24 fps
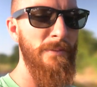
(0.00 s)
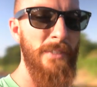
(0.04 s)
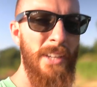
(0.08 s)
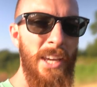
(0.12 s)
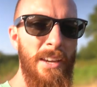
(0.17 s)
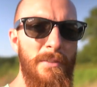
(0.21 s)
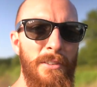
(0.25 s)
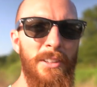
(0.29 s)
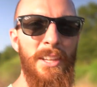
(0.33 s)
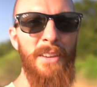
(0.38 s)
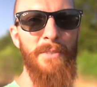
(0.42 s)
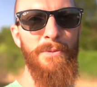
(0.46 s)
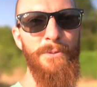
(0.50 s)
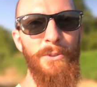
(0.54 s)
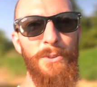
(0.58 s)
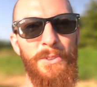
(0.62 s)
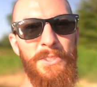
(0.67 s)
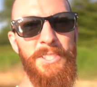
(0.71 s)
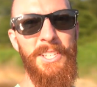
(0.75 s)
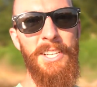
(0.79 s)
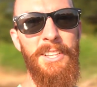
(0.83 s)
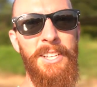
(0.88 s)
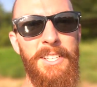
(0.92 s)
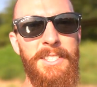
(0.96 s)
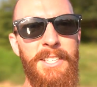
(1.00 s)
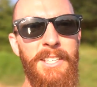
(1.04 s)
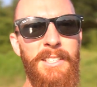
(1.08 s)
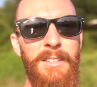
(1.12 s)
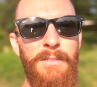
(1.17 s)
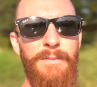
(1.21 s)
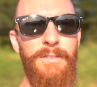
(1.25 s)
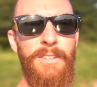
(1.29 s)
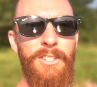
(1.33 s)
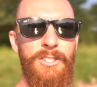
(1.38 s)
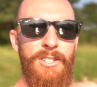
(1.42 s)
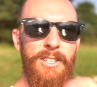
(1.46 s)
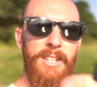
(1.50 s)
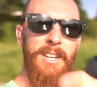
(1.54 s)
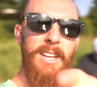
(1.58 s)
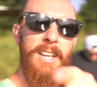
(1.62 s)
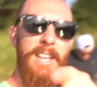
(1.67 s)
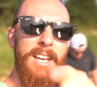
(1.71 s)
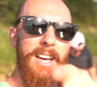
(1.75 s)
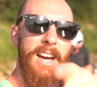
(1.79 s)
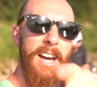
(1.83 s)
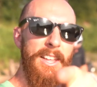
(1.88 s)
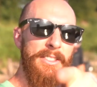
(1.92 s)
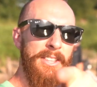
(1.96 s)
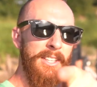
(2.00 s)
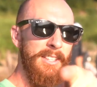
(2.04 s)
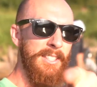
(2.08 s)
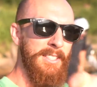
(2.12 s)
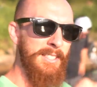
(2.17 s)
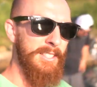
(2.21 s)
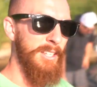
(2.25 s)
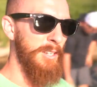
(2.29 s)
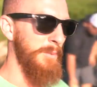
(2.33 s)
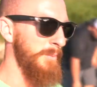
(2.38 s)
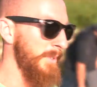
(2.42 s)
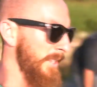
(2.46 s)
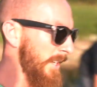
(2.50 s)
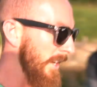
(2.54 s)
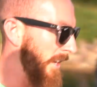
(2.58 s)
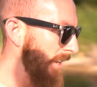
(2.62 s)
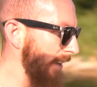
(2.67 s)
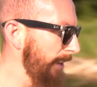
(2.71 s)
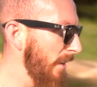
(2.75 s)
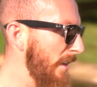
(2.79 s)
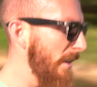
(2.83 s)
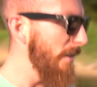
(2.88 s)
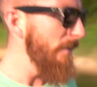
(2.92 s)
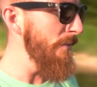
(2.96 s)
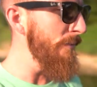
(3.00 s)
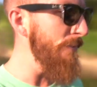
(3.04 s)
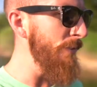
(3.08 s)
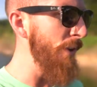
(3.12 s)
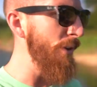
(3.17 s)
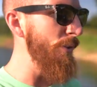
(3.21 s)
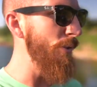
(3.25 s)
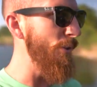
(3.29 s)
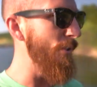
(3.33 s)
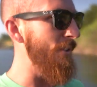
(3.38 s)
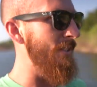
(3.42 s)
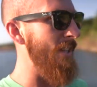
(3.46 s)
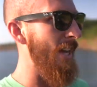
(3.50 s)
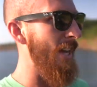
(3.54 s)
Gave it that full send. Let's get to fishing. I think this is going to be a fun old